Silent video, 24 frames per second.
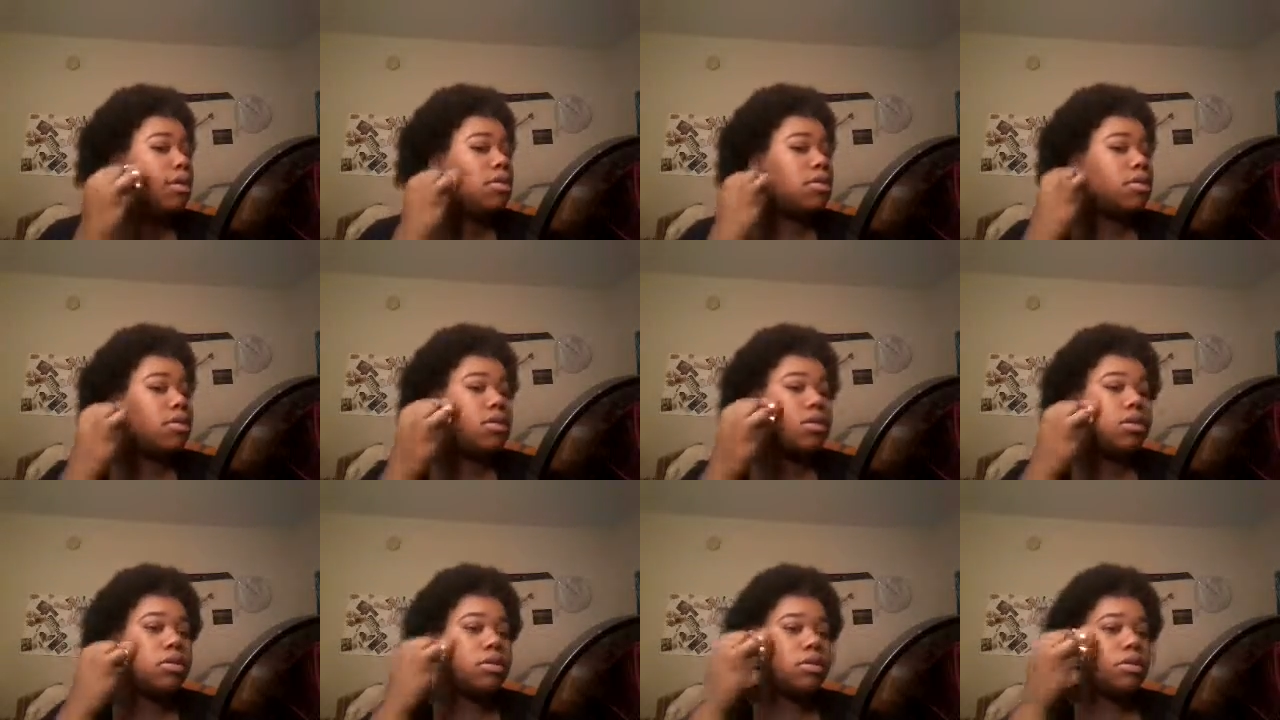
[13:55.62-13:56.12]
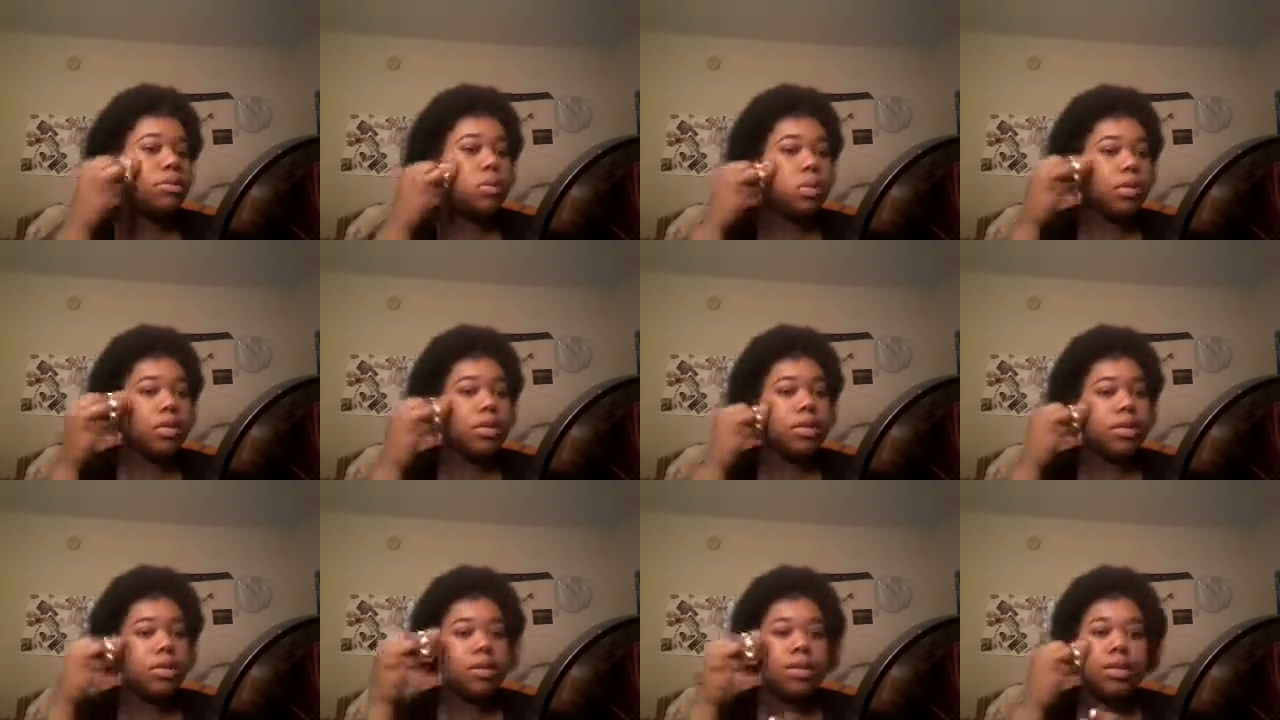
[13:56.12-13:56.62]
have to do
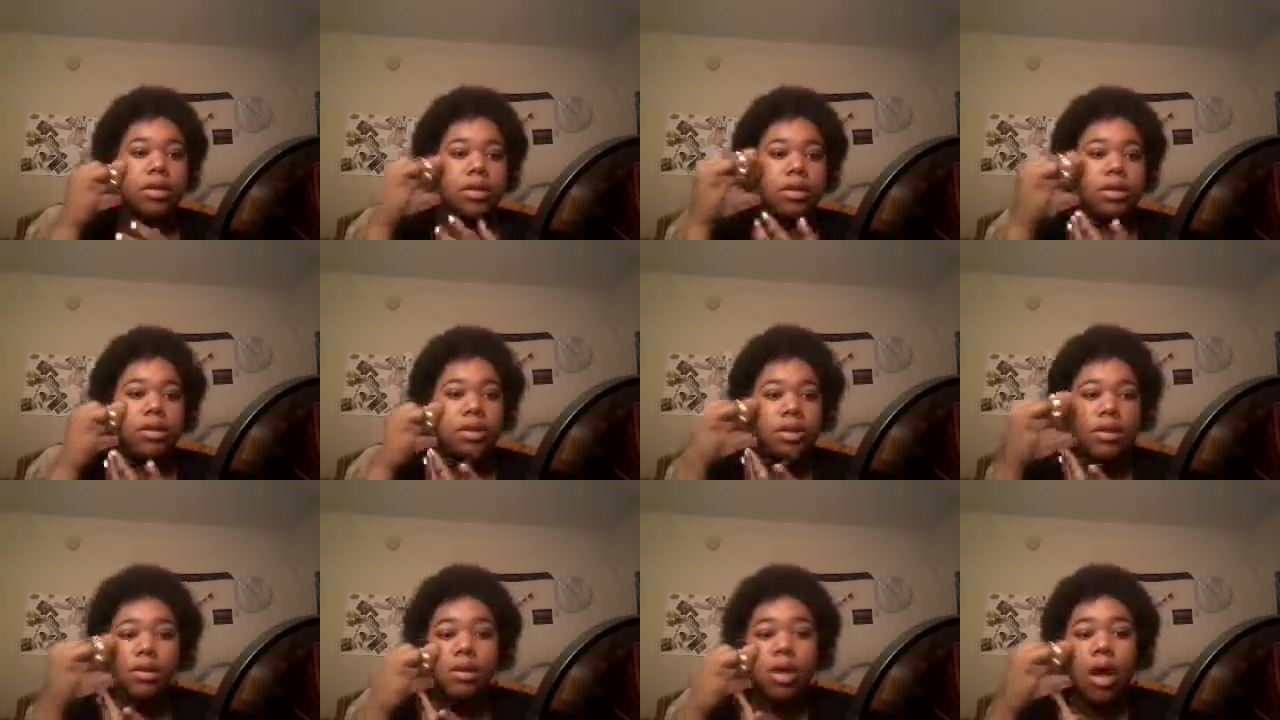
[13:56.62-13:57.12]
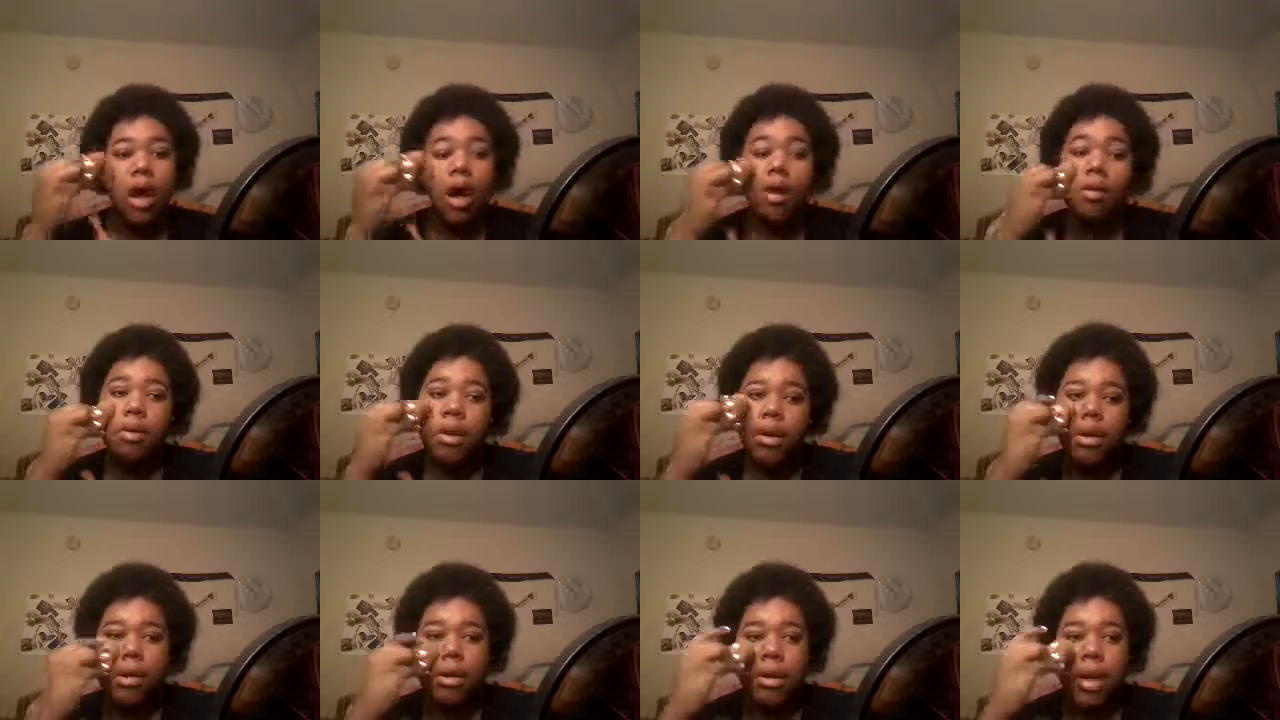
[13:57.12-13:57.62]
because since it's already